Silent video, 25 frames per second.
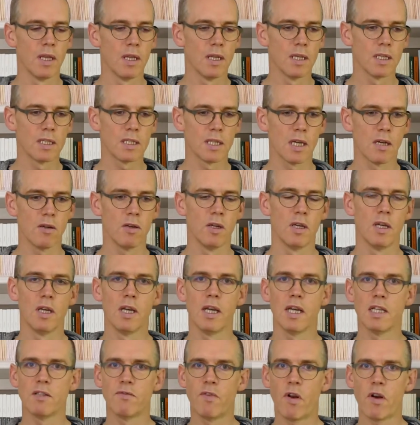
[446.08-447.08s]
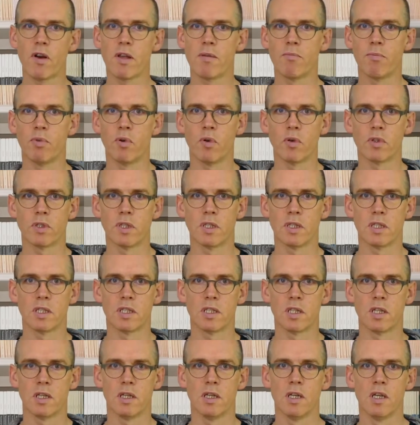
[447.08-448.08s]
So it's very important
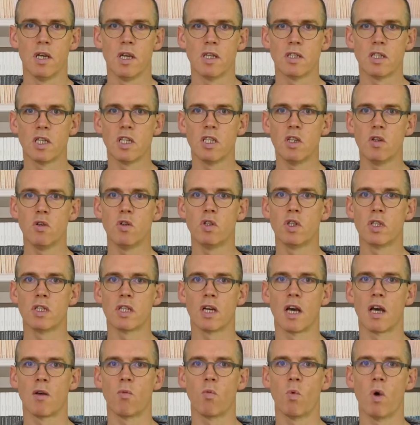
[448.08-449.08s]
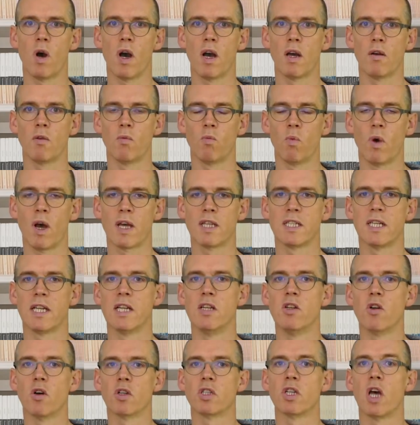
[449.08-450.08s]
to use your time wisely
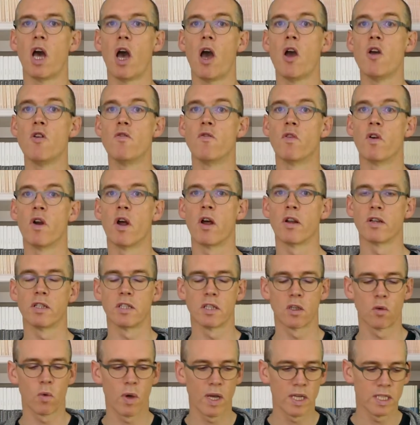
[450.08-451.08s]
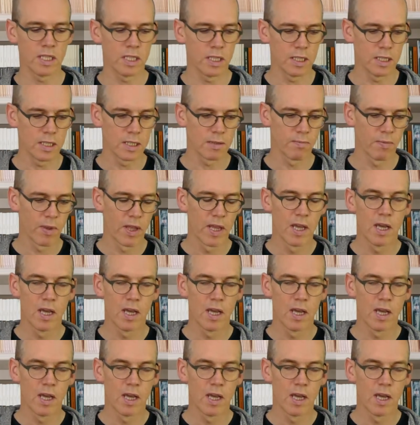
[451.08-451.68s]
and not to over-answer the questions.